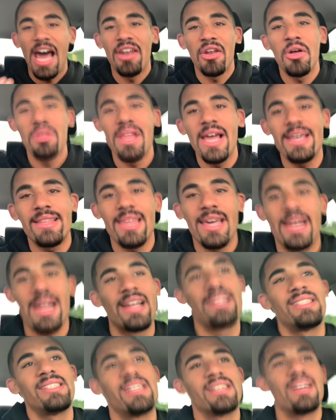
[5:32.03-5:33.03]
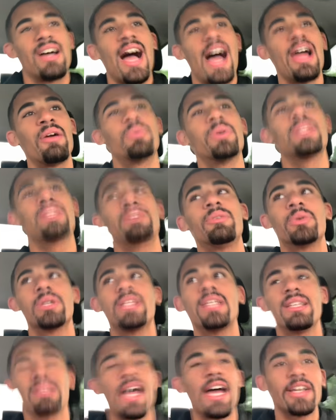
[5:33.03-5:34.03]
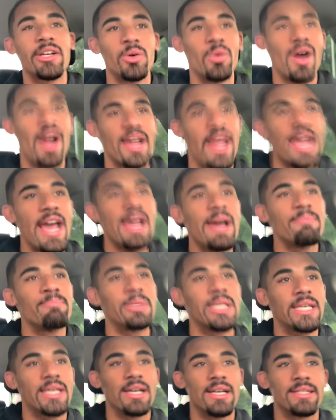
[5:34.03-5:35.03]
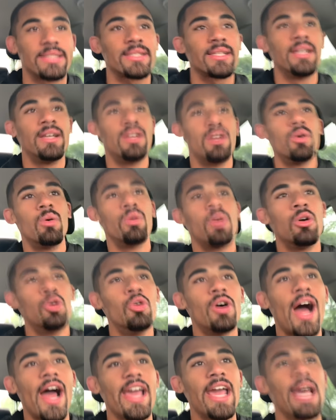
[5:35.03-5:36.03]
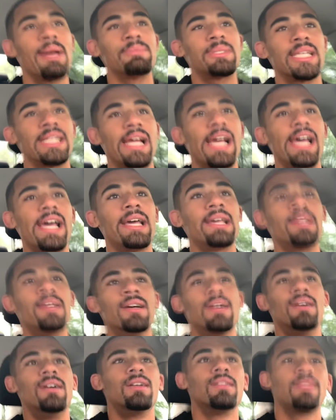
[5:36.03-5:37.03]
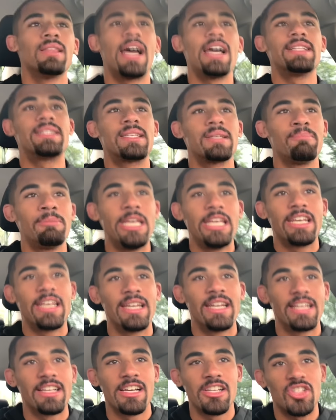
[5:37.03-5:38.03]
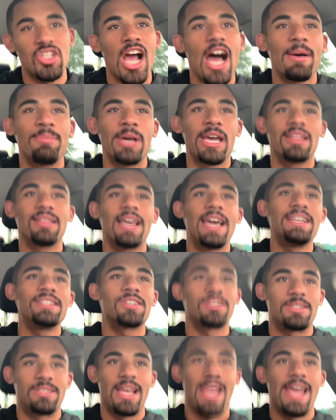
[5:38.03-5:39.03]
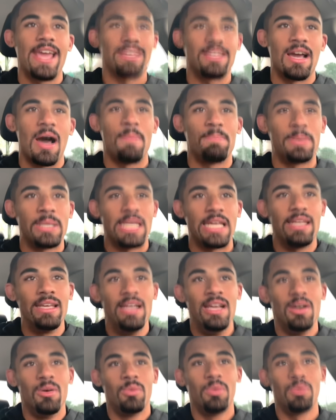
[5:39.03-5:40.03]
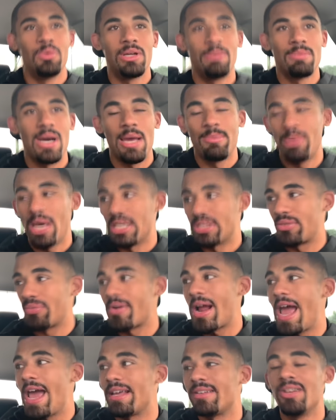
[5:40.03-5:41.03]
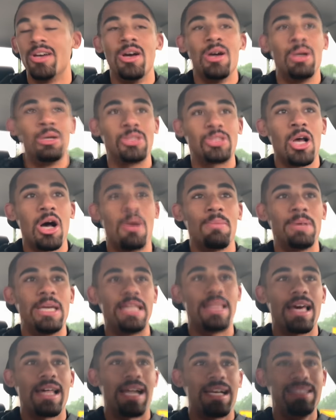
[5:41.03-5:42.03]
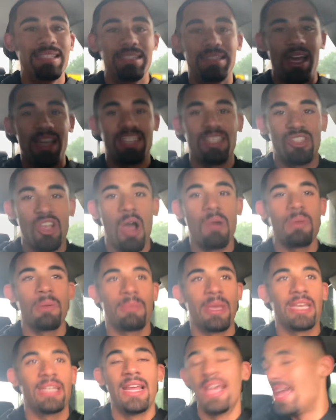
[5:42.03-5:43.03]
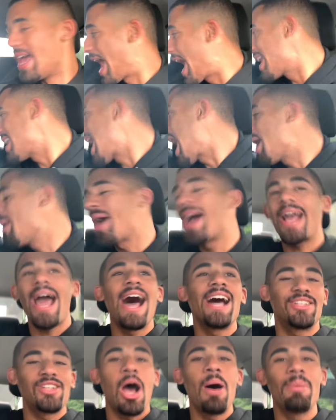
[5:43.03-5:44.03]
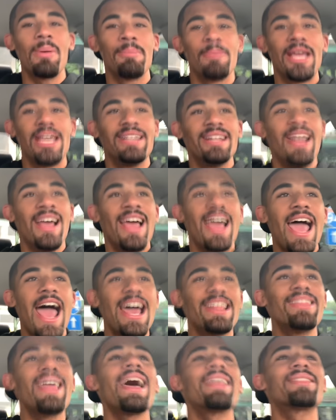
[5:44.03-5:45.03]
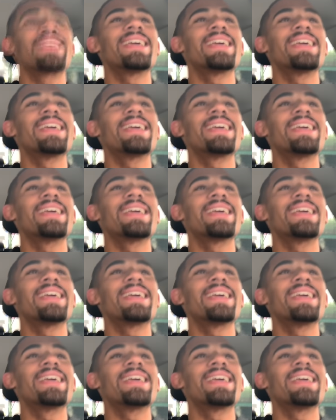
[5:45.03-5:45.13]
I don't like that idea. I really, really like who I am because who I am today led to me getting a job at Laser Tag Company with my best friend who told me that I look like a Doberman. And now I got a Doberman and that